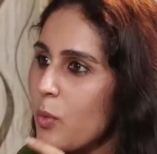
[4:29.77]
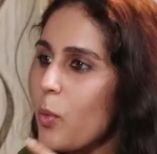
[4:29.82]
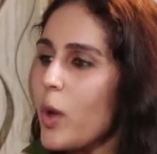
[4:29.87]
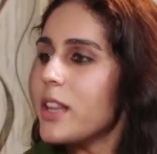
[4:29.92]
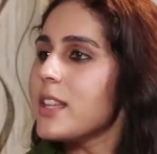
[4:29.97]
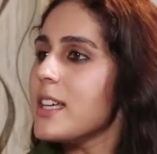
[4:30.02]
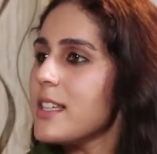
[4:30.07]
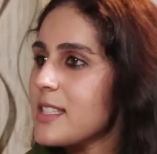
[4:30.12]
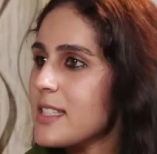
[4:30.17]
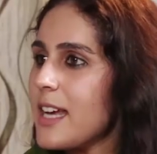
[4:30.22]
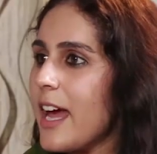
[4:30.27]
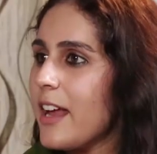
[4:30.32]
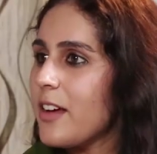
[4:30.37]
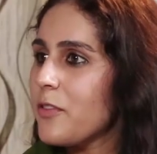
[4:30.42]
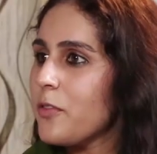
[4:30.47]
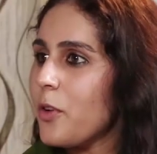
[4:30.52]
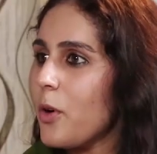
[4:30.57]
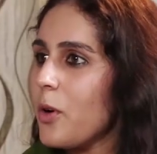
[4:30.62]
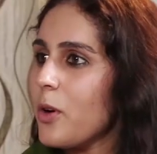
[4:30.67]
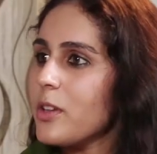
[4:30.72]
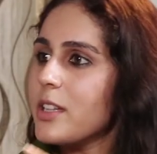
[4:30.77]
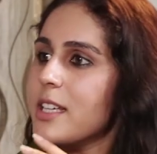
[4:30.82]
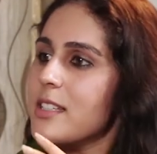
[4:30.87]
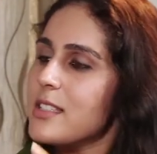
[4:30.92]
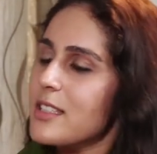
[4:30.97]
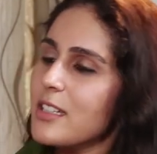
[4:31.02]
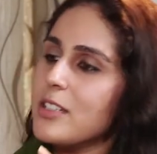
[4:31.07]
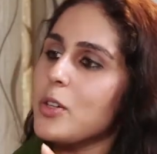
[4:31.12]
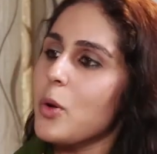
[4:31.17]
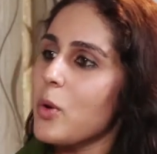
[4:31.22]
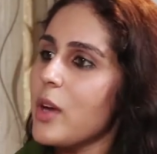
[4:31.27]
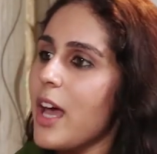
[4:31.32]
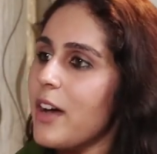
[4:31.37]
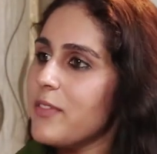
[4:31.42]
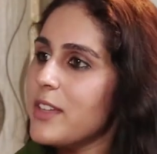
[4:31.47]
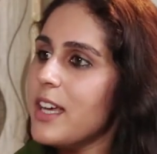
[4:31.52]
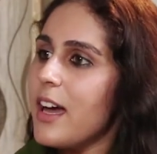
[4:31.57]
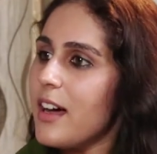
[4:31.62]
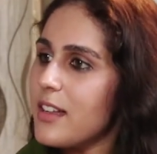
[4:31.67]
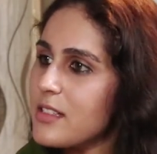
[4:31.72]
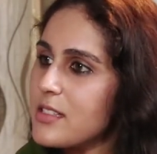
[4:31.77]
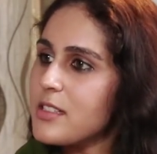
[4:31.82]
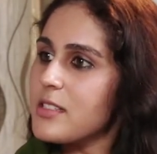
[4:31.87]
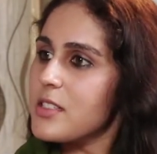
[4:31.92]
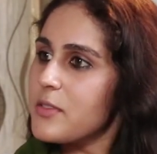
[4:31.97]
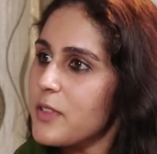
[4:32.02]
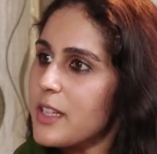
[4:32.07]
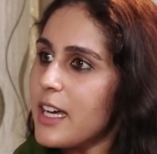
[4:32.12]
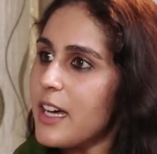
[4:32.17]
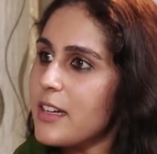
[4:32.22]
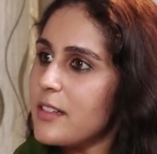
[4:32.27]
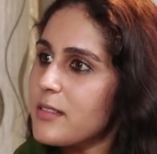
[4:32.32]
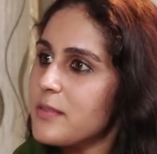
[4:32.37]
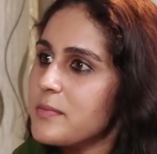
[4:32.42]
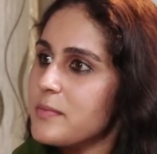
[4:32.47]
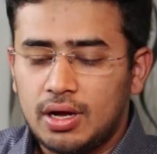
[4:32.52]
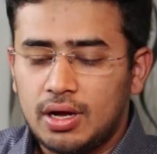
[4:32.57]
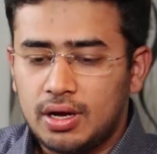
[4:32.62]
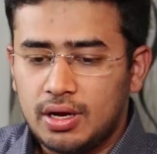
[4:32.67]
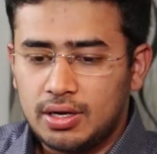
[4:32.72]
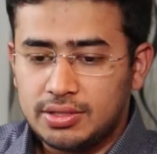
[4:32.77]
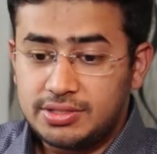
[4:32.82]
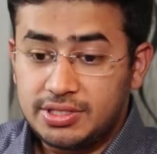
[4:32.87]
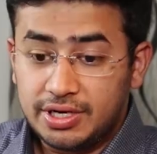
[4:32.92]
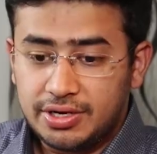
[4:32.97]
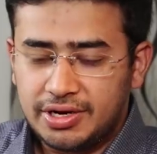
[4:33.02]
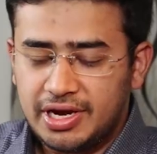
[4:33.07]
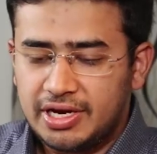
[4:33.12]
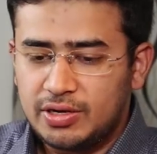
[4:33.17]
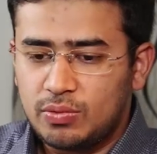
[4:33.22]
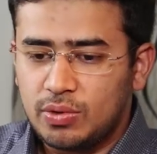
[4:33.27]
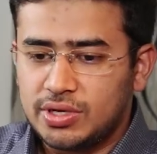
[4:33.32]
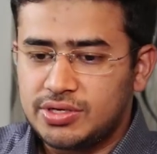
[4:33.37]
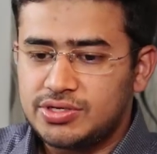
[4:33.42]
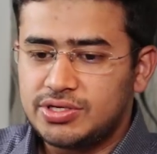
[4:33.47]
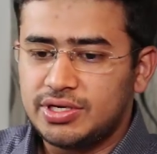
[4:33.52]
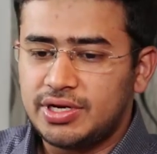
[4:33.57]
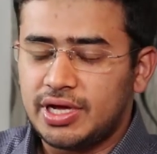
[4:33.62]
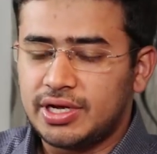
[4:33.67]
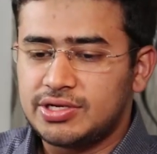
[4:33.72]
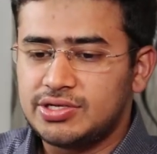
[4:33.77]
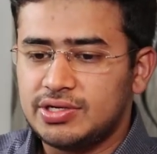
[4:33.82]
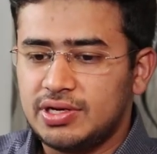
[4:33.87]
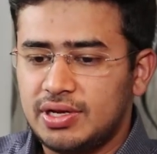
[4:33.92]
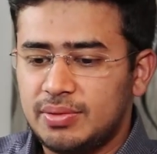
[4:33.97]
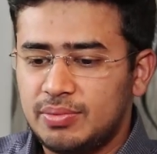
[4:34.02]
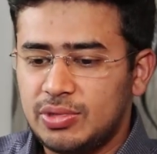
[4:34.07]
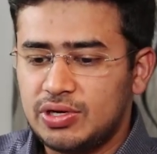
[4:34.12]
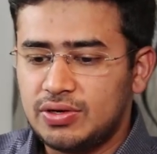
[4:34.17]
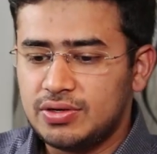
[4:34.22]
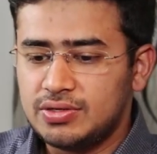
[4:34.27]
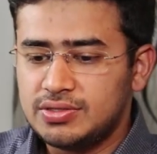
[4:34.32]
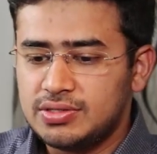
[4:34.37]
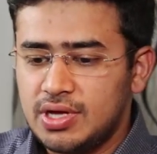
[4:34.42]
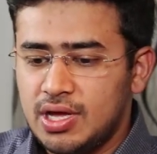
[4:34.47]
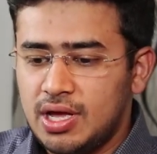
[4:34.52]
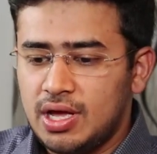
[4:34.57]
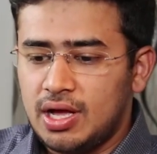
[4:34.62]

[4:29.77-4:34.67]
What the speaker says: what they stand for? They still don't have the answers for that. It's a great question actually, because